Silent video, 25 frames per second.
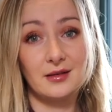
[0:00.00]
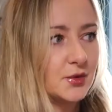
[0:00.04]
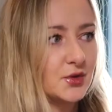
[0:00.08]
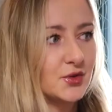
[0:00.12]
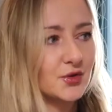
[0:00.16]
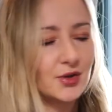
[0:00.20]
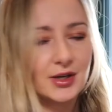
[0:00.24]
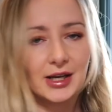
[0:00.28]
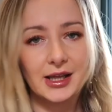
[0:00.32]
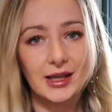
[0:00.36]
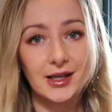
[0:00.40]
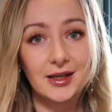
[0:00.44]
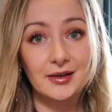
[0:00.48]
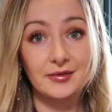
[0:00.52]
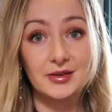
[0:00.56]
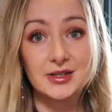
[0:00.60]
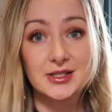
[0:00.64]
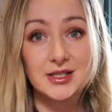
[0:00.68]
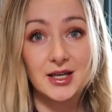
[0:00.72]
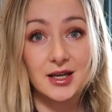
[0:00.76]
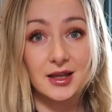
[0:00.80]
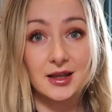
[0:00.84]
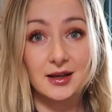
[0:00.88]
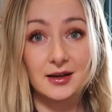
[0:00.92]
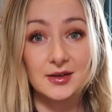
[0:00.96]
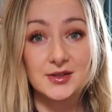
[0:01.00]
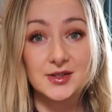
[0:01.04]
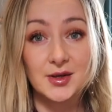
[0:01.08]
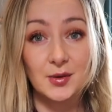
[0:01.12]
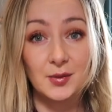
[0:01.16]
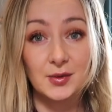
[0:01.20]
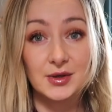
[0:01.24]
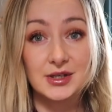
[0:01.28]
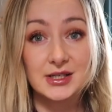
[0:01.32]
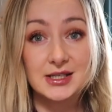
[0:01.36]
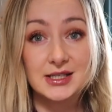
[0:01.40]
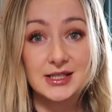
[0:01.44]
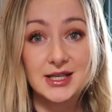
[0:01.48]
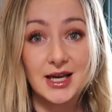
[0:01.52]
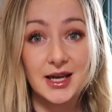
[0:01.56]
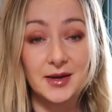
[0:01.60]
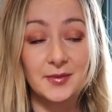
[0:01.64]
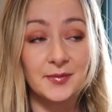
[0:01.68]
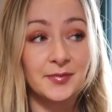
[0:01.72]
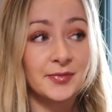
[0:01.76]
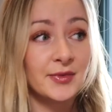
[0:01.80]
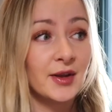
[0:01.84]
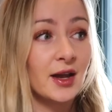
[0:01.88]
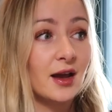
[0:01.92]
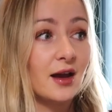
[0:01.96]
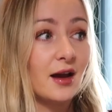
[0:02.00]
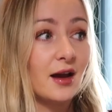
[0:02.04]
Just trying to think if there's anything else I wanted to say.